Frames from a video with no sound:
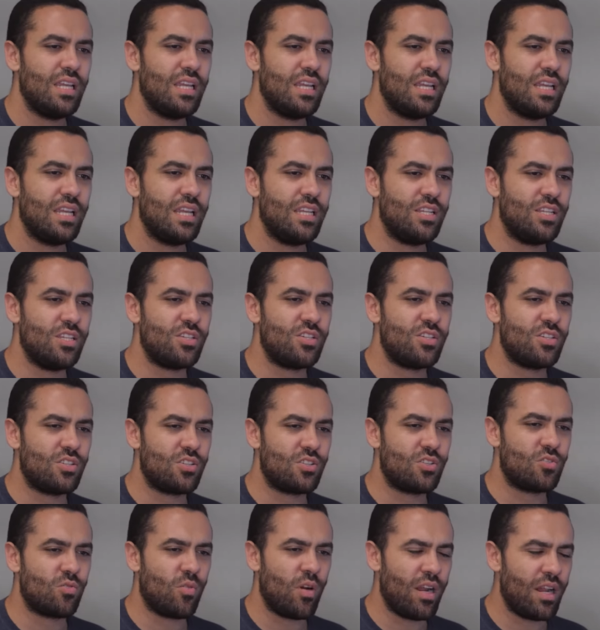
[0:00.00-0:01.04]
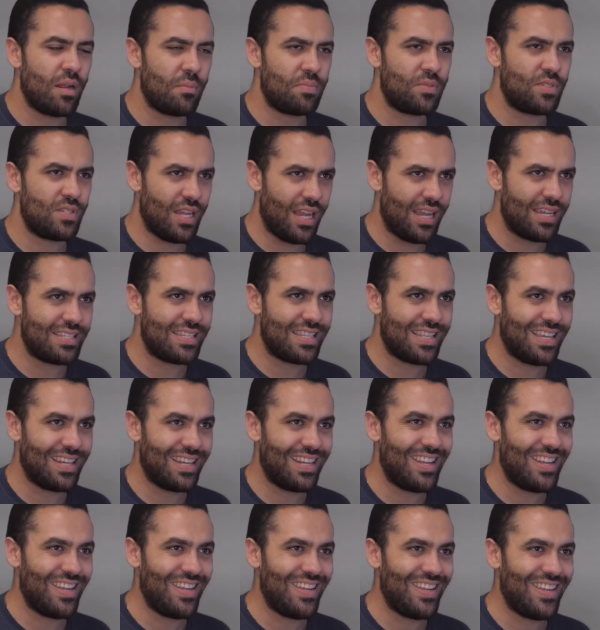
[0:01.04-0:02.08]
he just just straight up says that
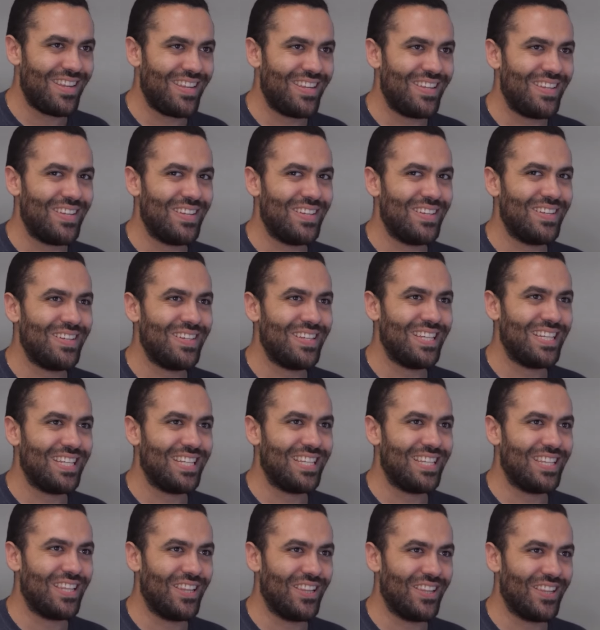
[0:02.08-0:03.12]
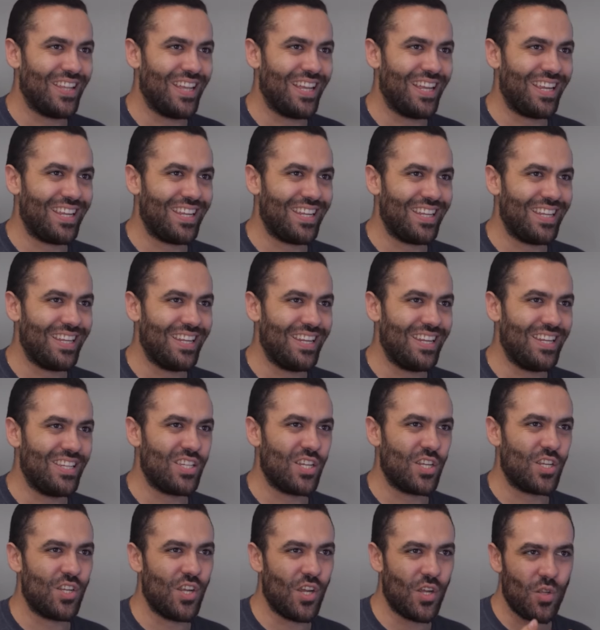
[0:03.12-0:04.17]
he like he's
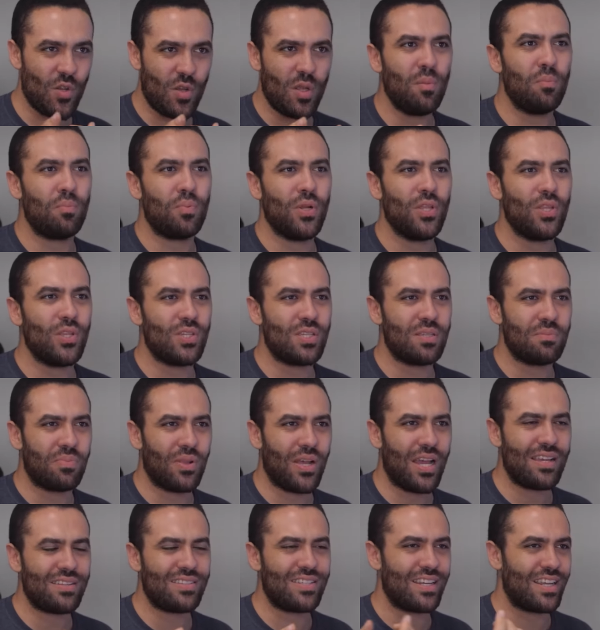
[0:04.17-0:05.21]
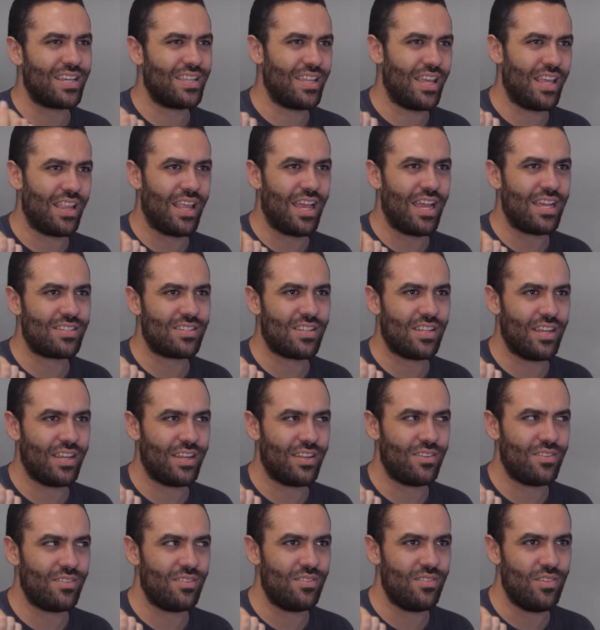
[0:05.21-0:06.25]
like yeah you can print these in plastic and they last like
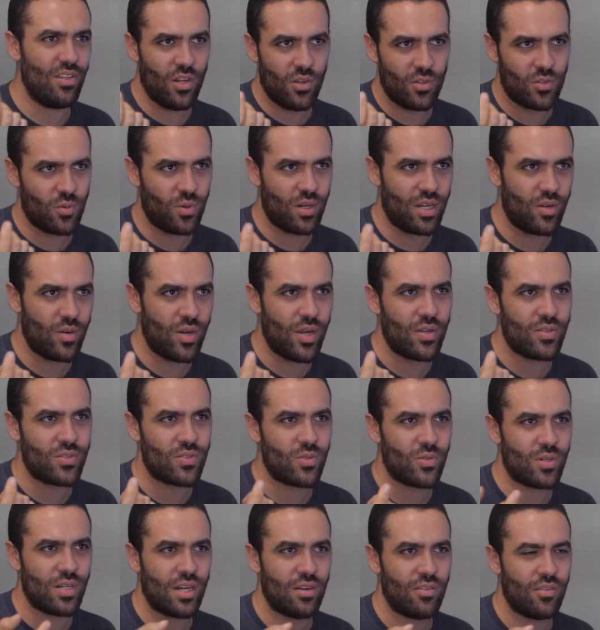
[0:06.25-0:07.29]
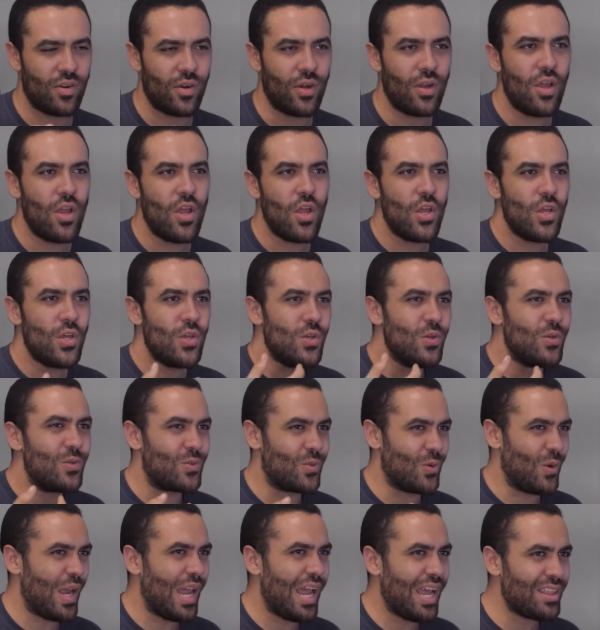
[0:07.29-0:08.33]
you know 20 rounds or whatever
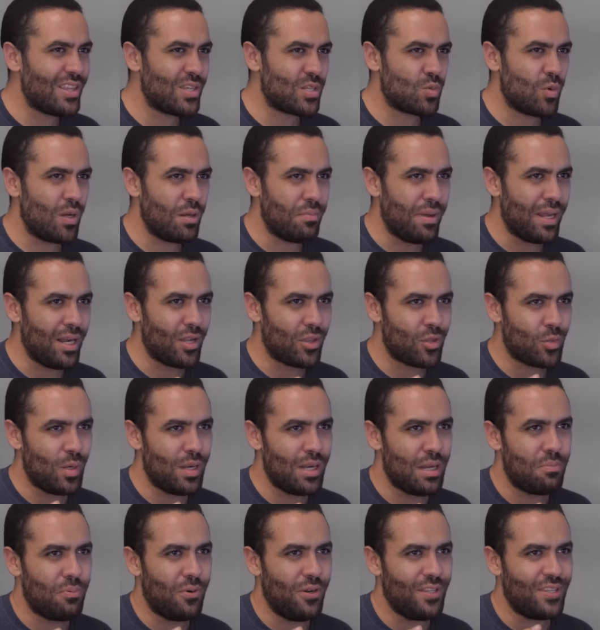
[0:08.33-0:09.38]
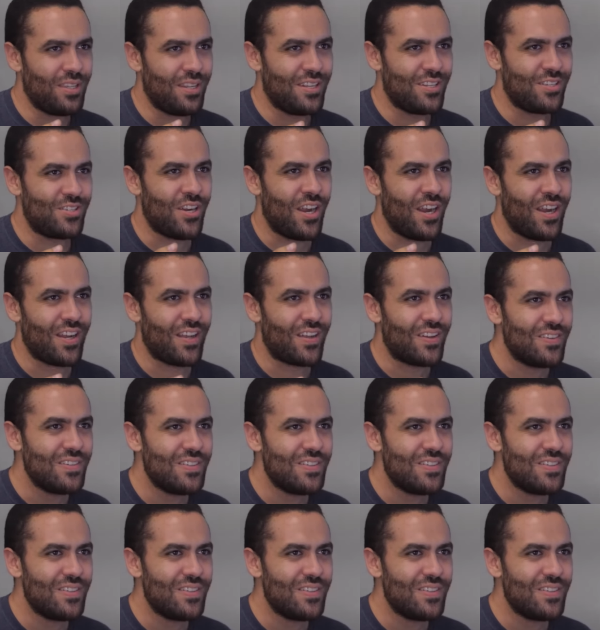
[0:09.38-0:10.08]
so i had this one metal 3d printed in china